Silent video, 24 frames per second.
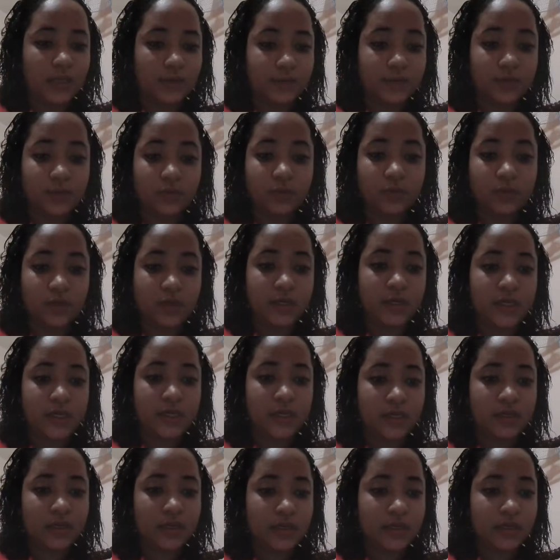everywhere,
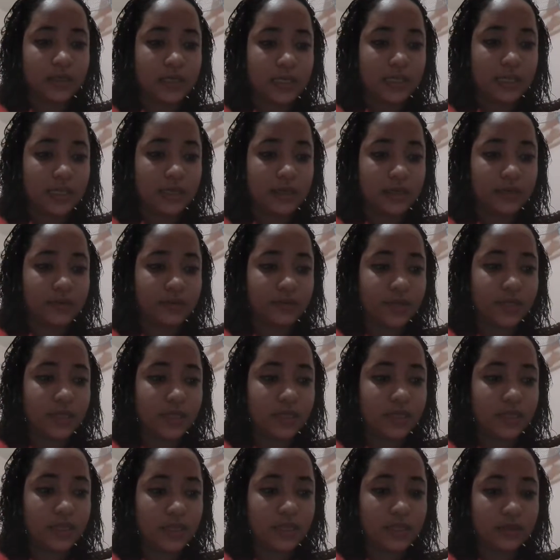and
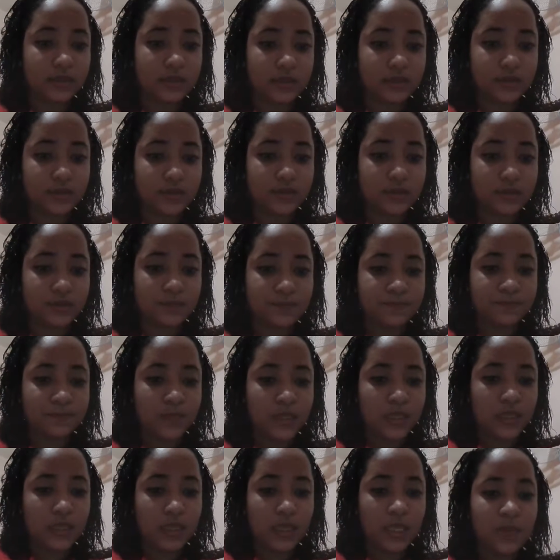learning English
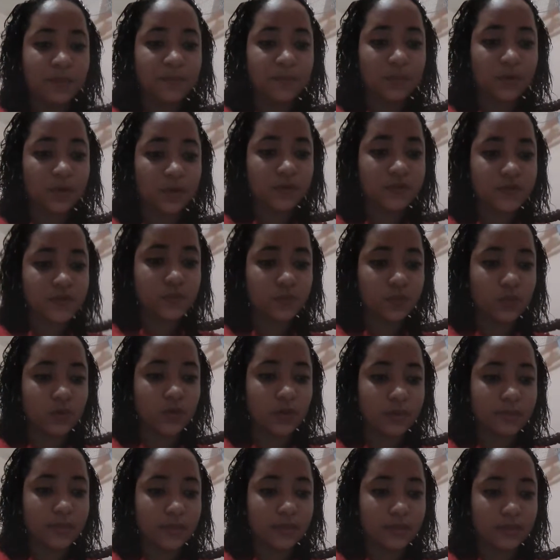involves
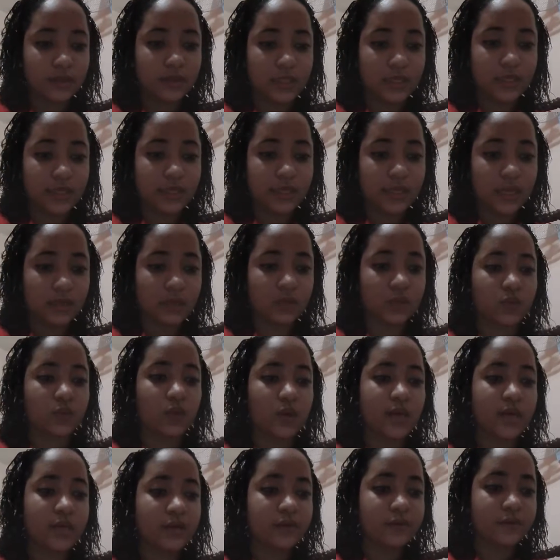more than
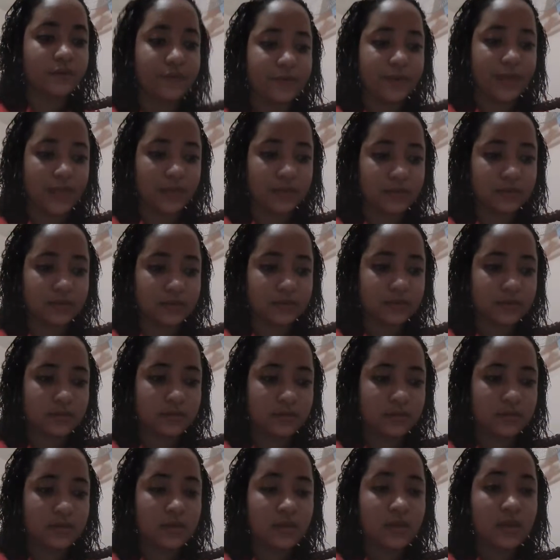acquiring facts.
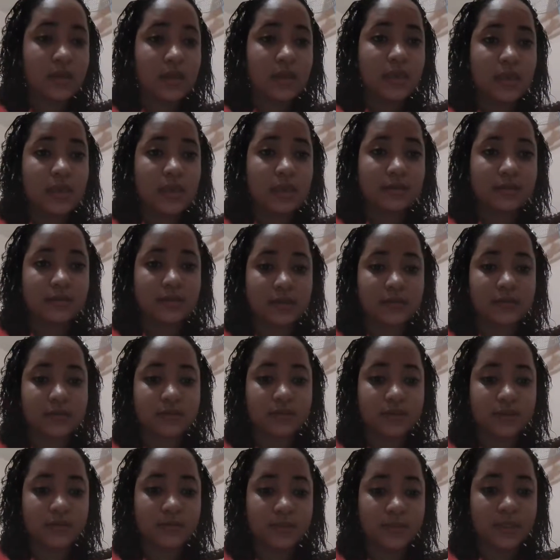It's
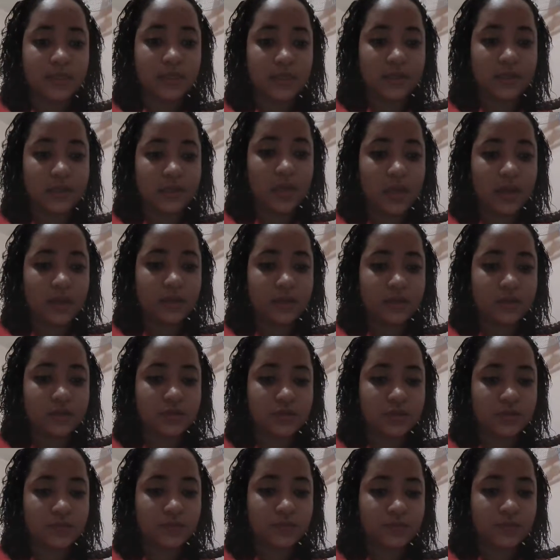absorbing the
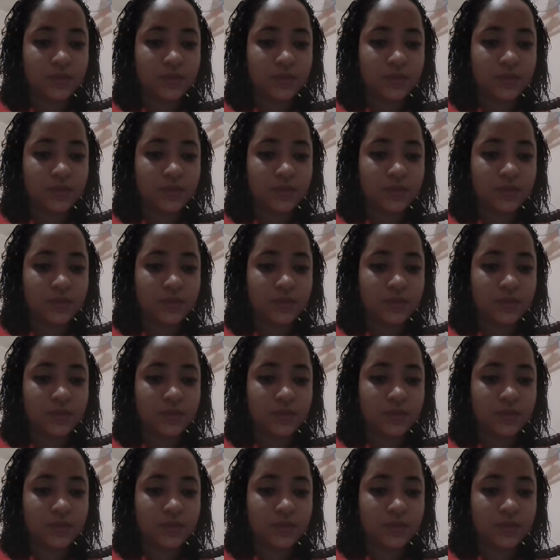knowledge